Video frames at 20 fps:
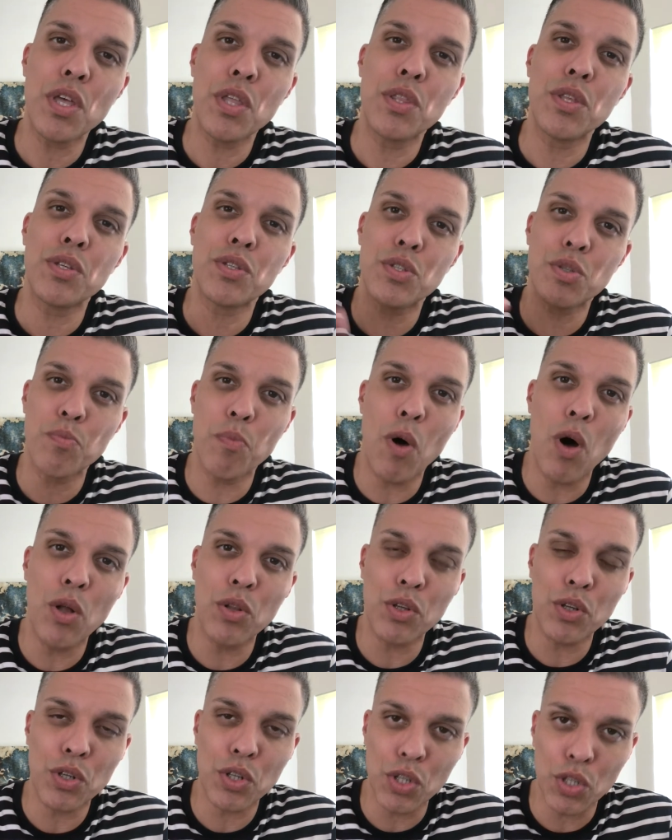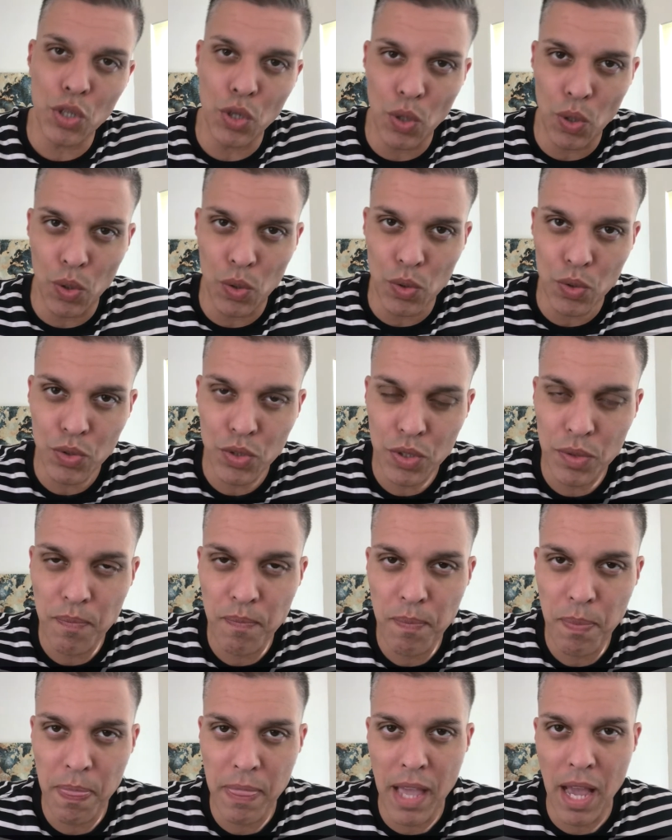the smaller goals.
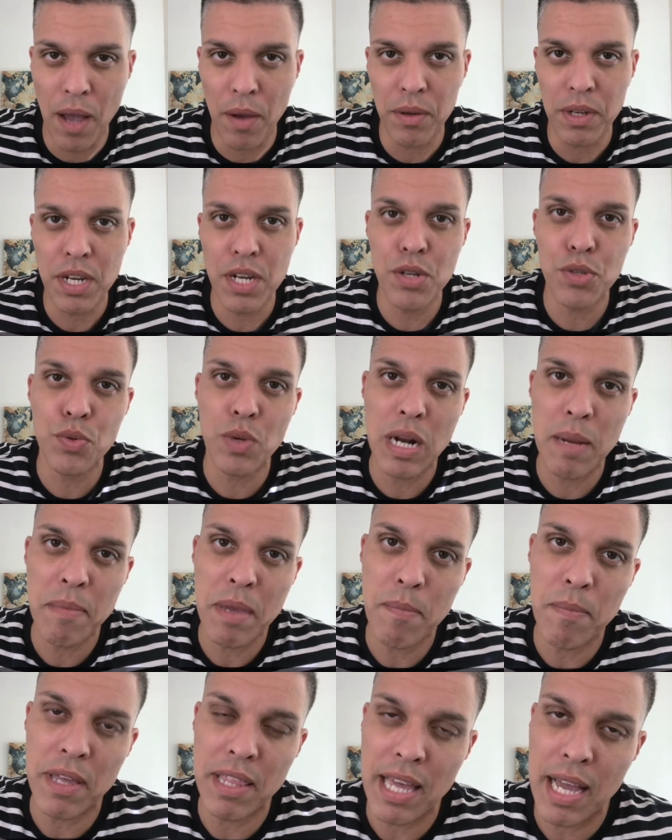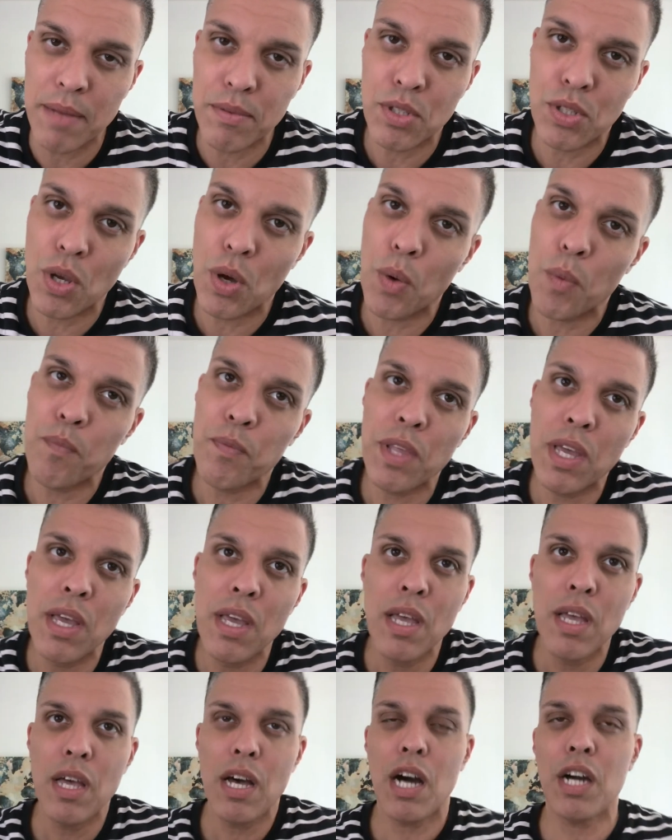Now, here's what I mean by that. So
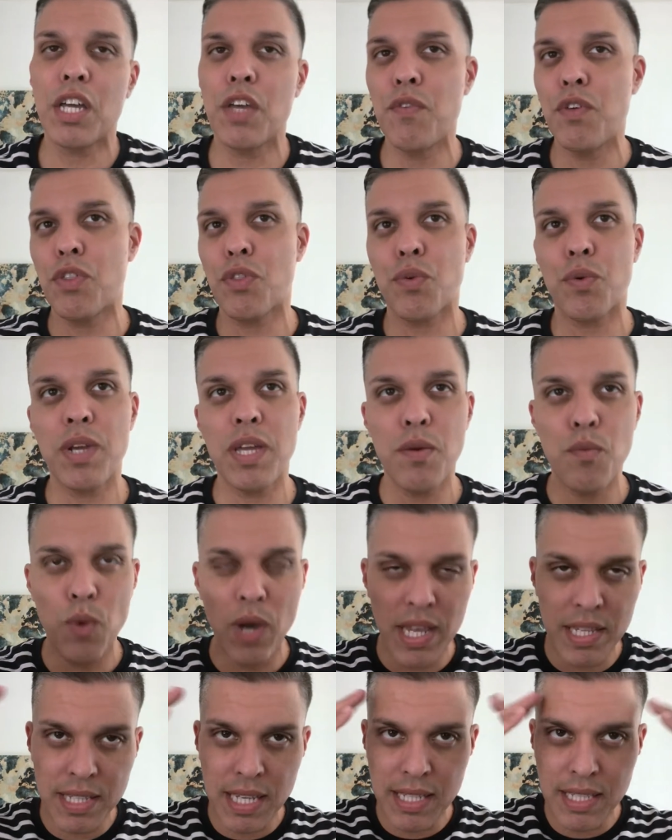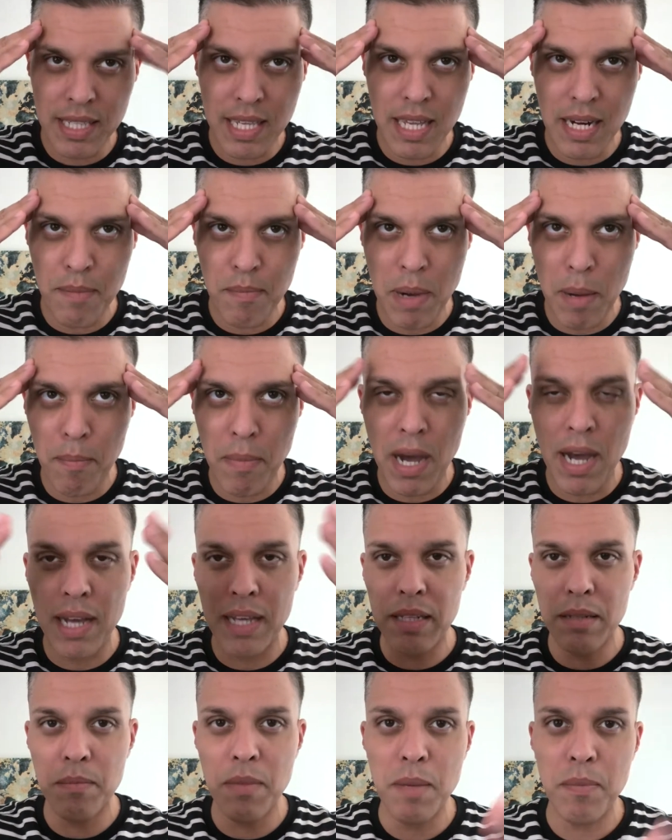I'll give you three ways I see it in my
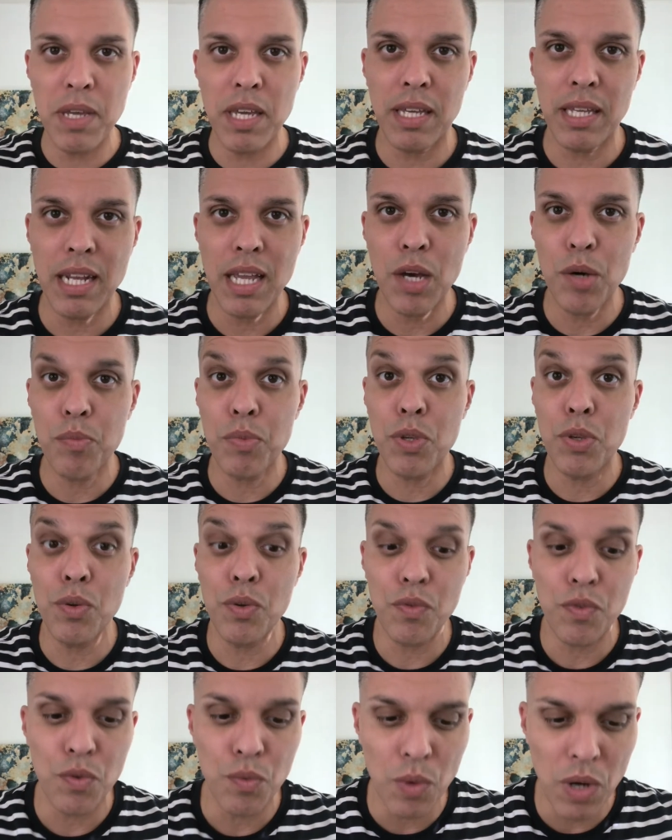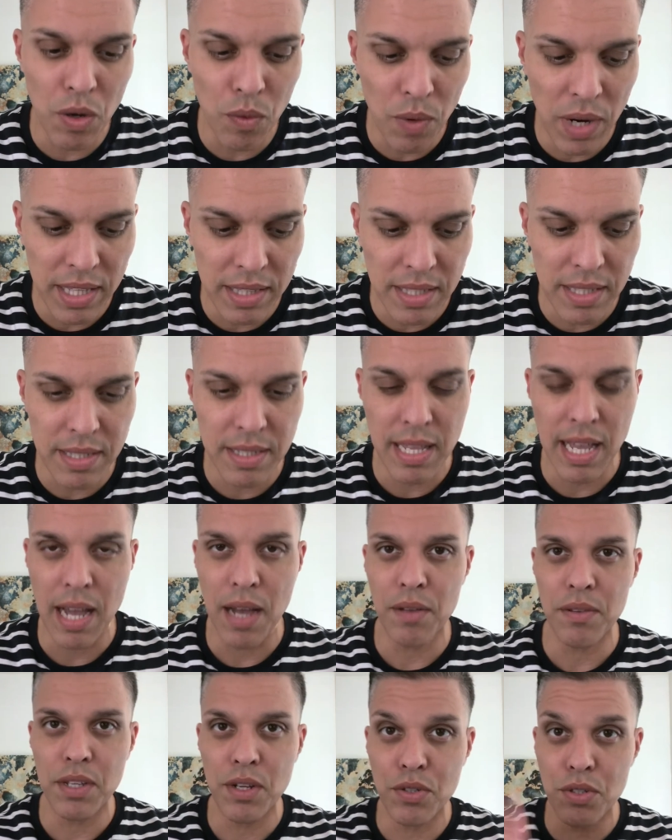mind. Maybe it can help you if you want to write these
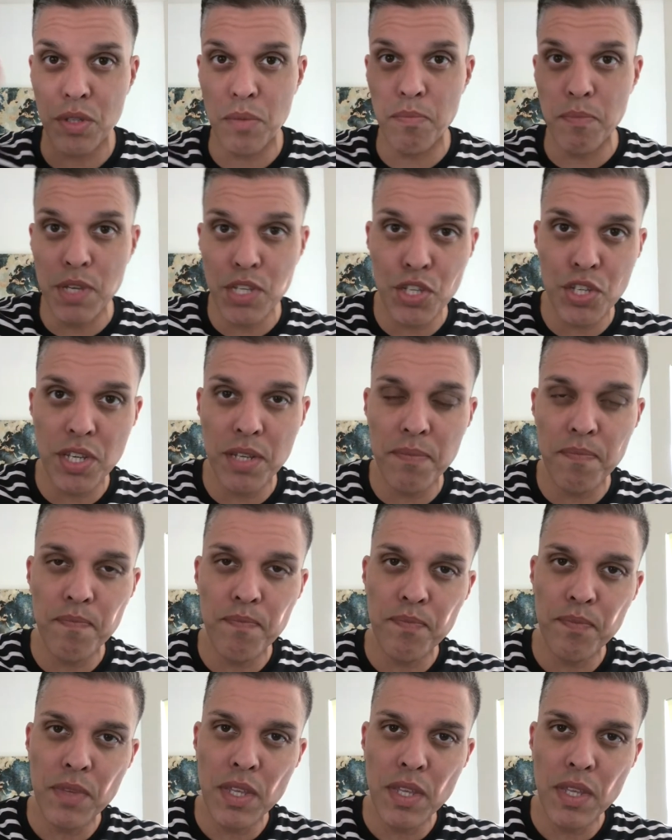down. There's the mission,